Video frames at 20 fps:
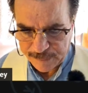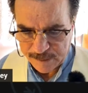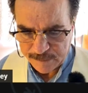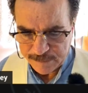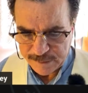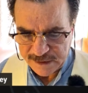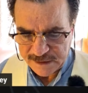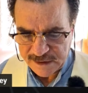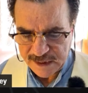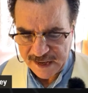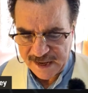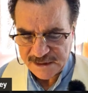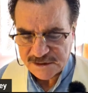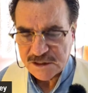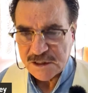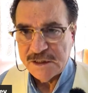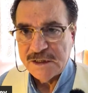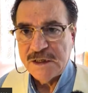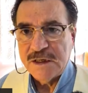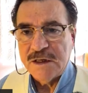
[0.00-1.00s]
But
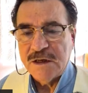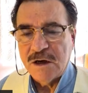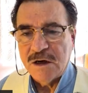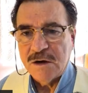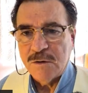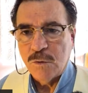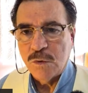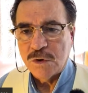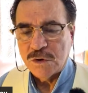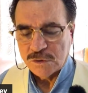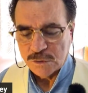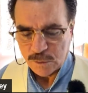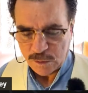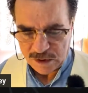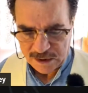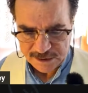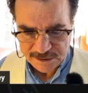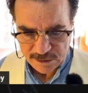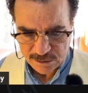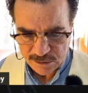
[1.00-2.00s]
actually,
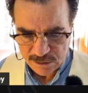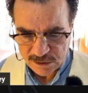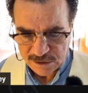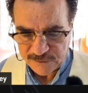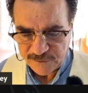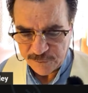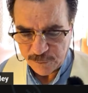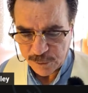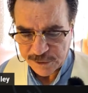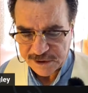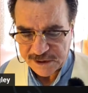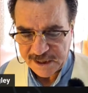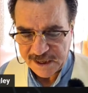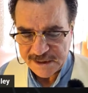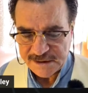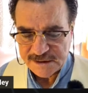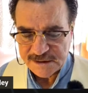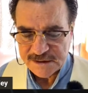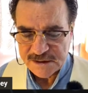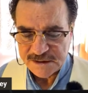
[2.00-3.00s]
worldwide, there are only 40
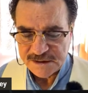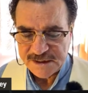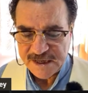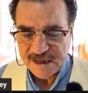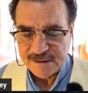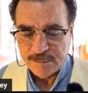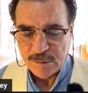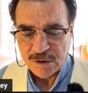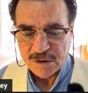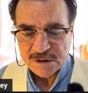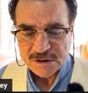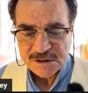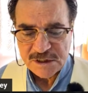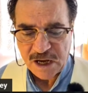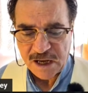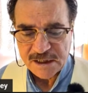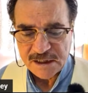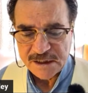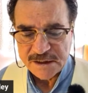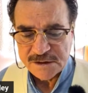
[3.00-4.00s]
cases in Denmark,
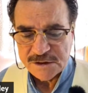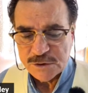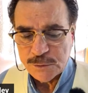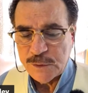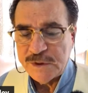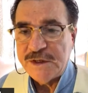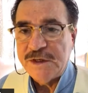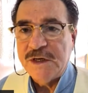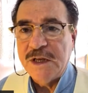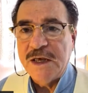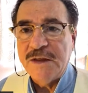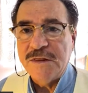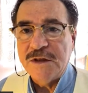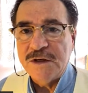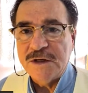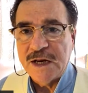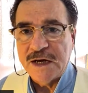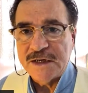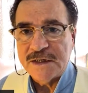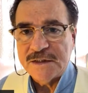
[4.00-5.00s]
Thailand, Sweden, and the
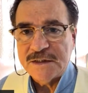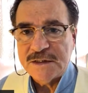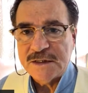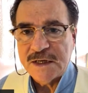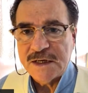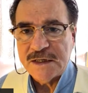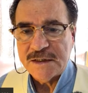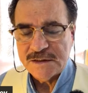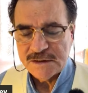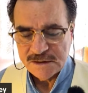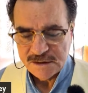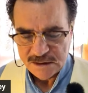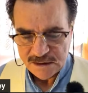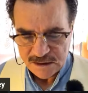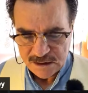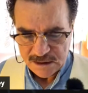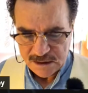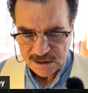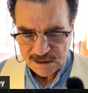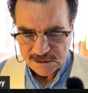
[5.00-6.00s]
United States.
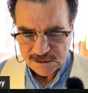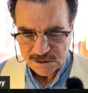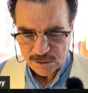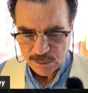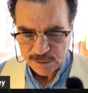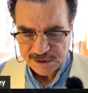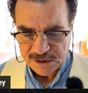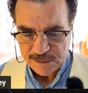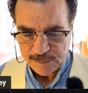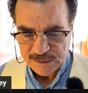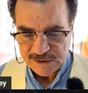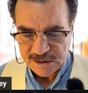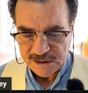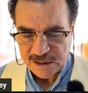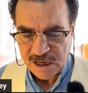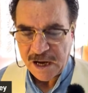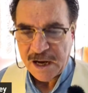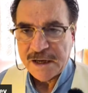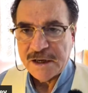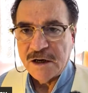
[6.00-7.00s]
So we're keeping
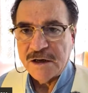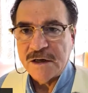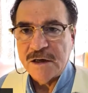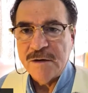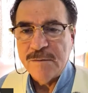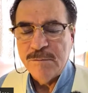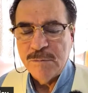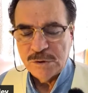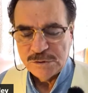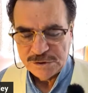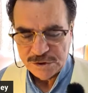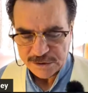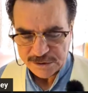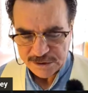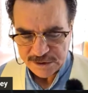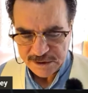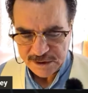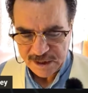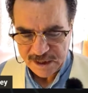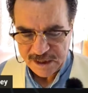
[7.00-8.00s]
an eye on it.
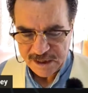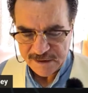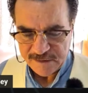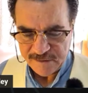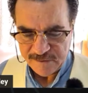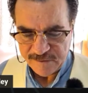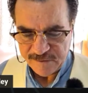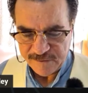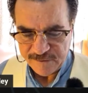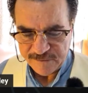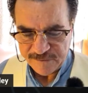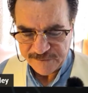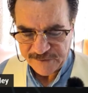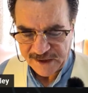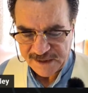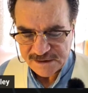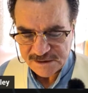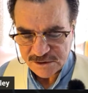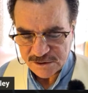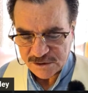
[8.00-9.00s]
Moderna and
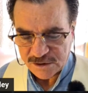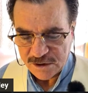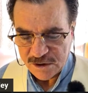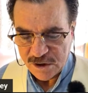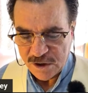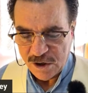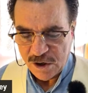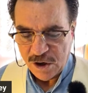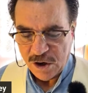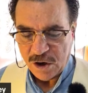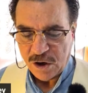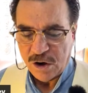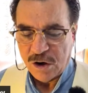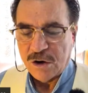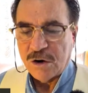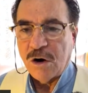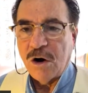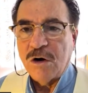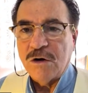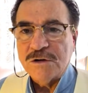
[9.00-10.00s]
Pfizer
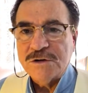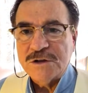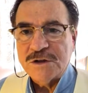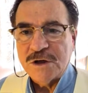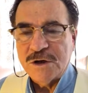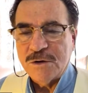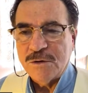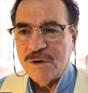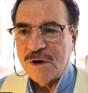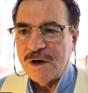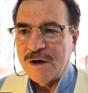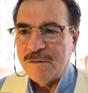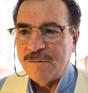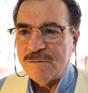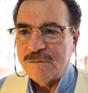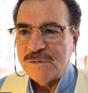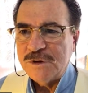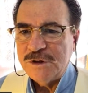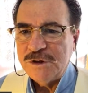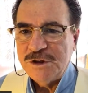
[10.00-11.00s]
are also
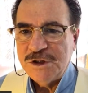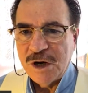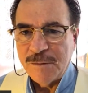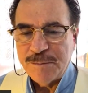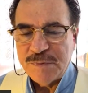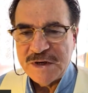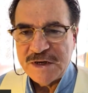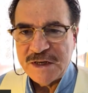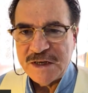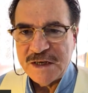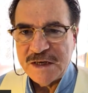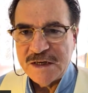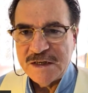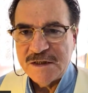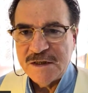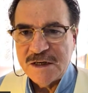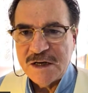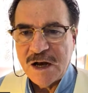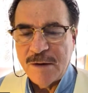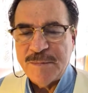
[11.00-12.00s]
jumping
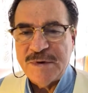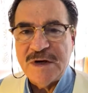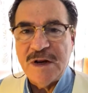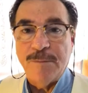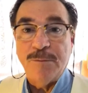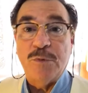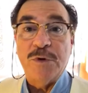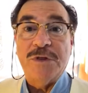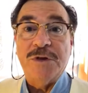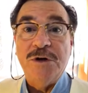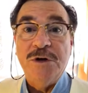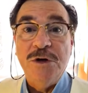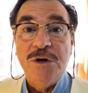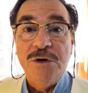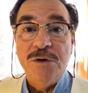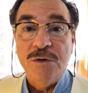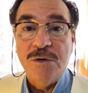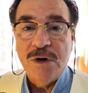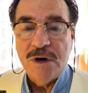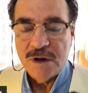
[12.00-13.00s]
in, coming up with
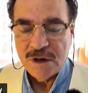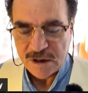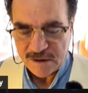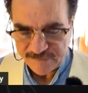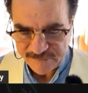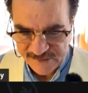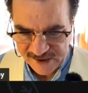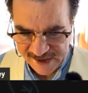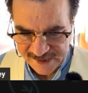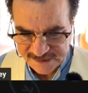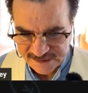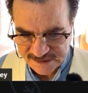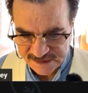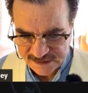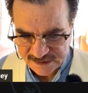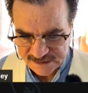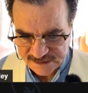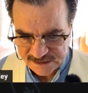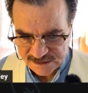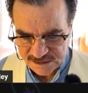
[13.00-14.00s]
new
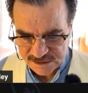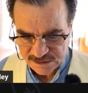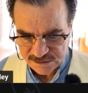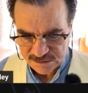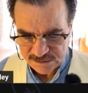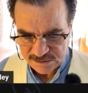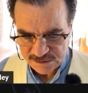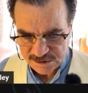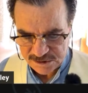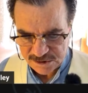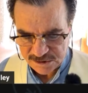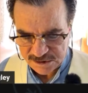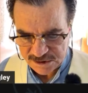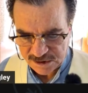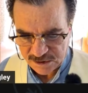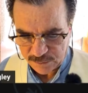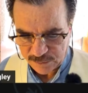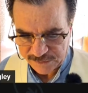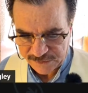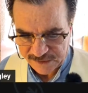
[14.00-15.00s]
vaccines to
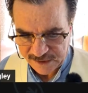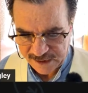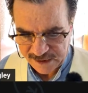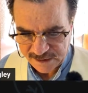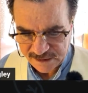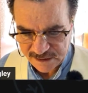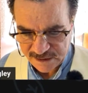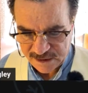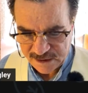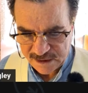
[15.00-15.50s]
deal with that.